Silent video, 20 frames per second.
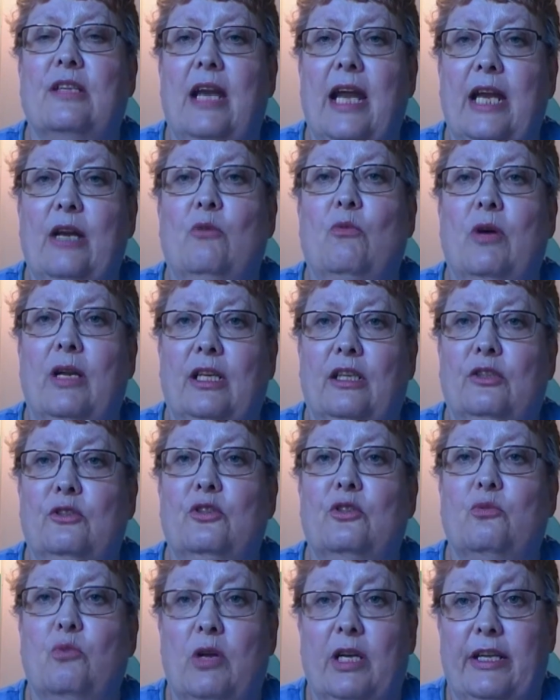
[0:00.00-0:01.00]
and I don't want to
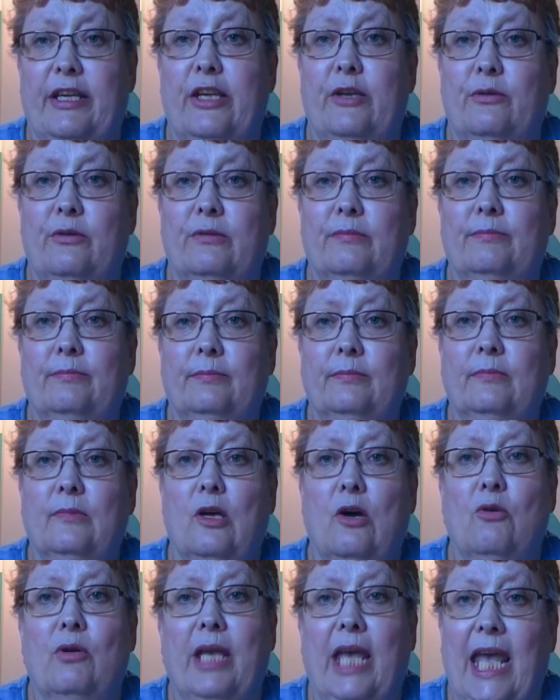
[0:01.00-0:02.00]
lose one of you
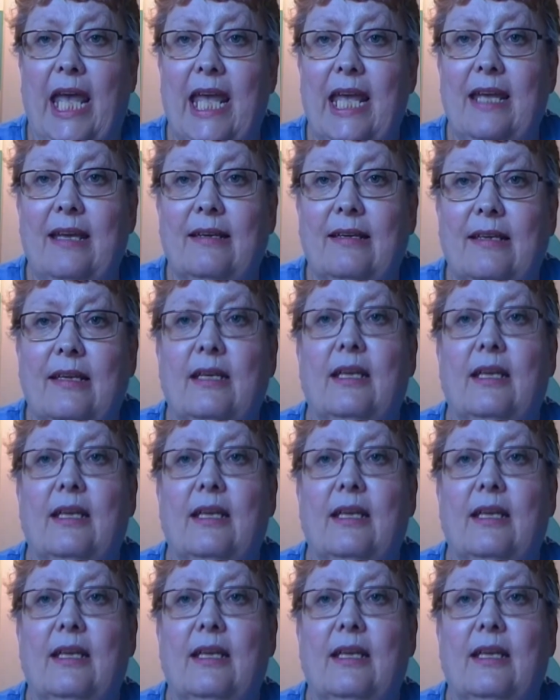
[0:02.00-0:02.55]
okay